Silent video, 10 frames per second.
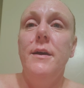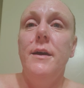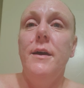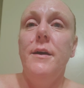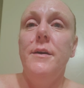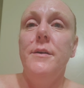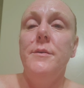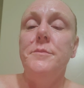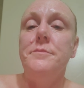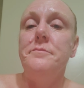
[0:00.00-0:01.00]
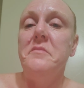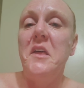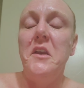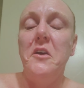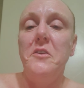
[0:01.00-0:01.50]

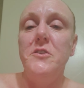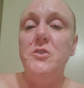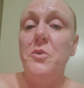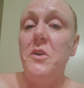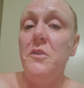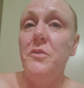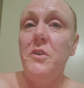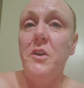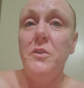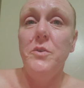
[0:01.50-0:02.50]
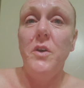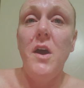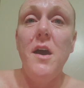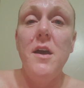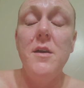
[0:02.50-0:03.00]
Another story for another
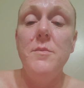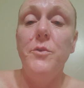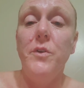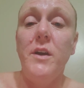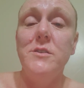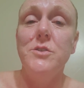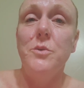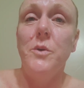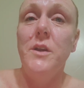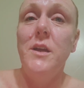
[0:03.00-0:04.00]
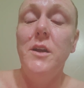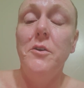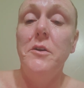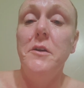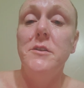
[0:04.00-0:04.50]
time. If you actually want to
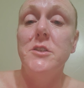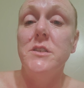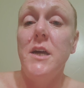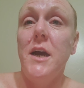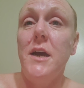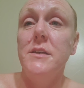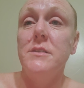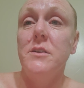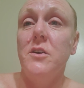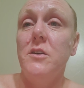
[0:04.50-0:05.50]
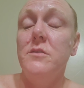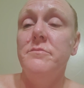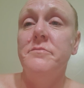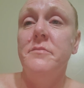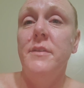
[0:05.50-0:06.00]
hear it, just ask and I'll
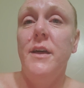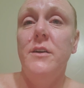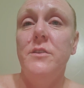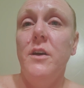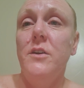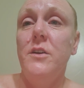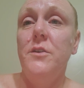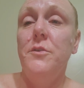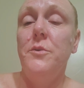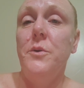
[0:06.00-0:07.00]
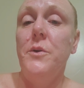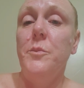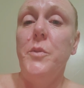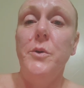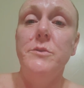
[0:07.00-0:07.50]
tell you or
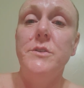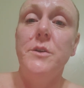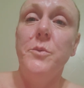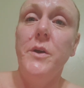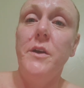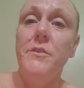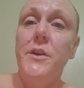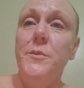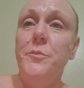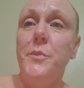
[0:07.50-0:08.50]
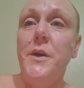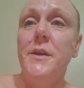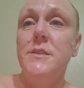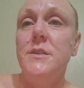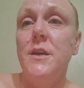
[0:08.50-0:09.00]
post it, whatever. But